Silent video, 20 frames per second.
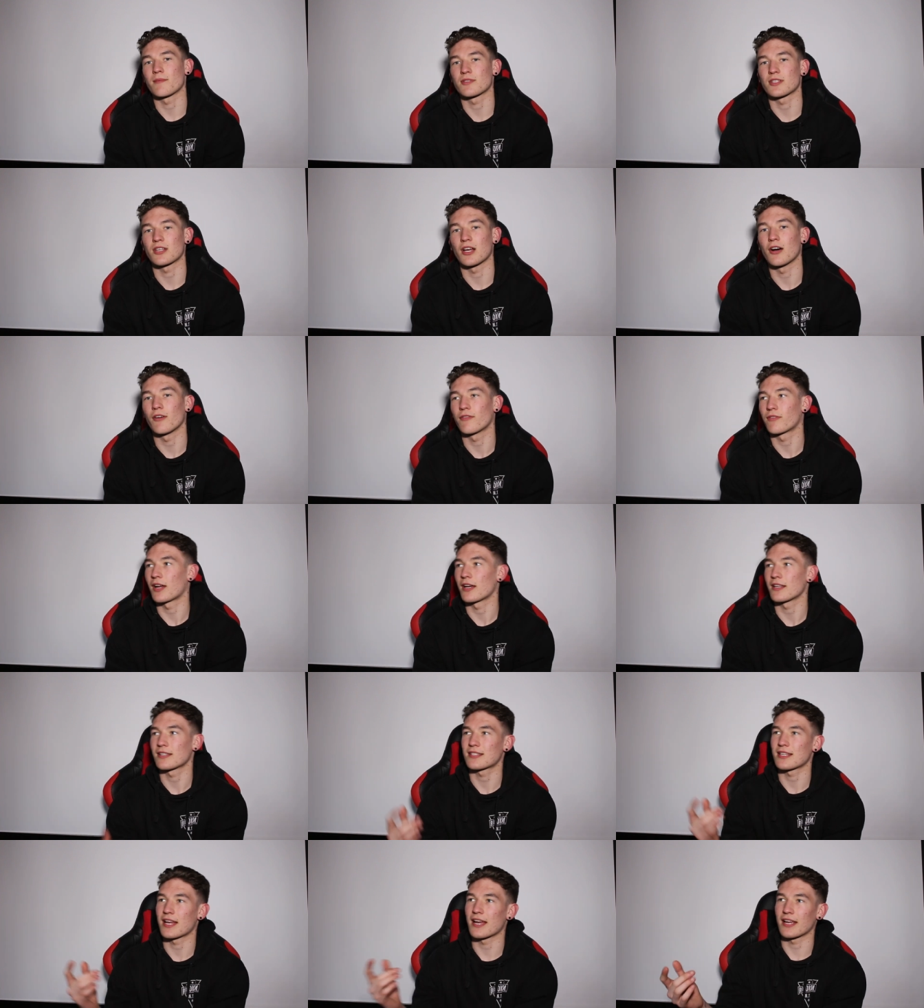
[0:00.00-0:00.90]
himself
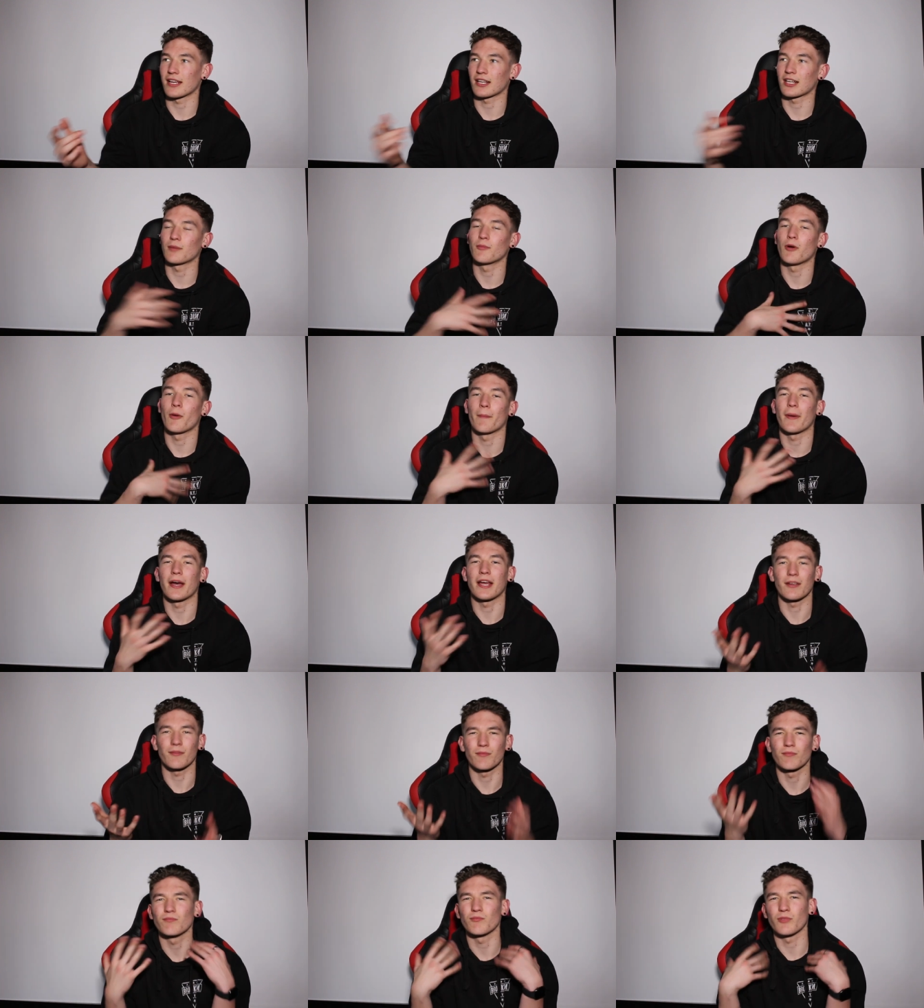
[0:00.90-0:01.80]
like saying come on
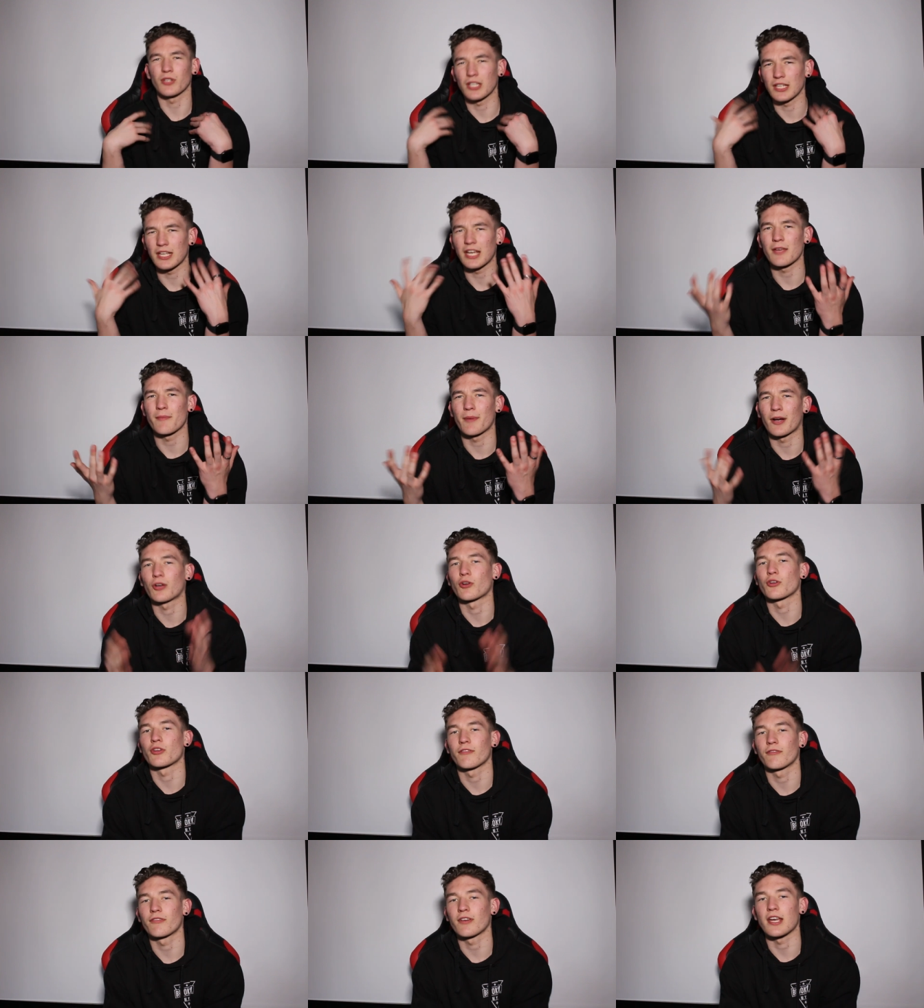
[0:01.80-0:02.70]
mate we can get you back
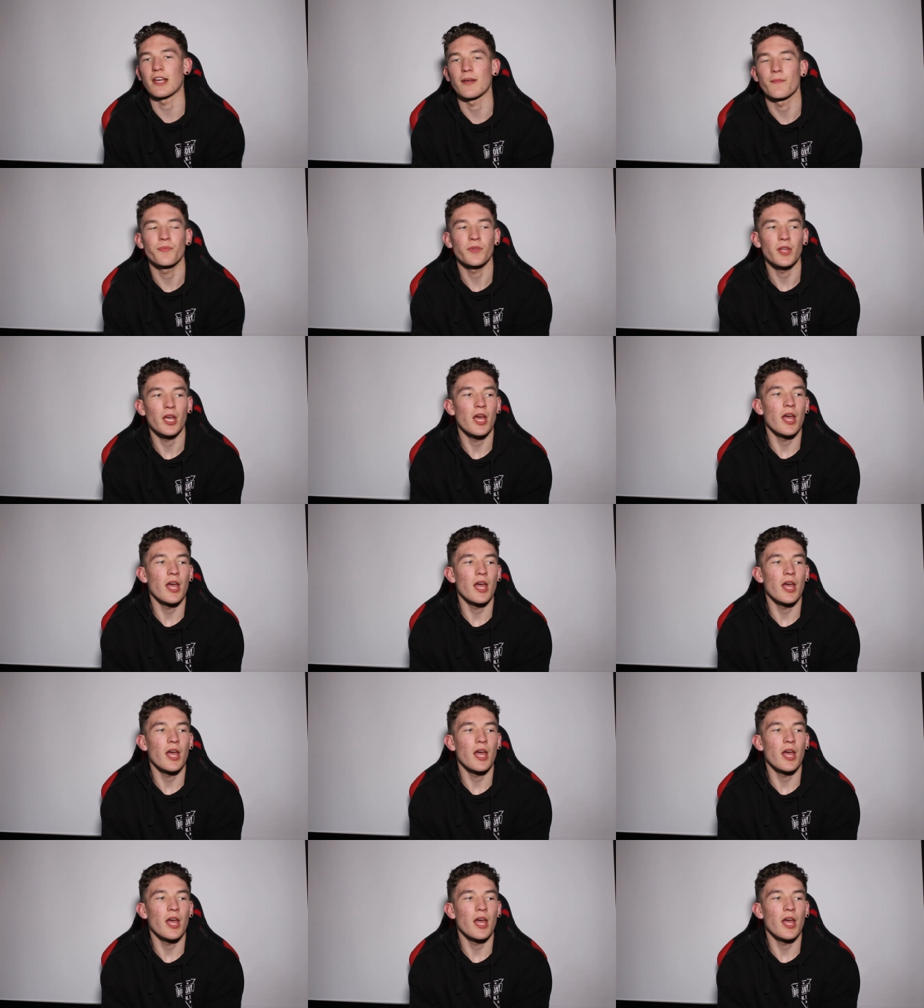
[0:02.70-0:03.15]
on your feet.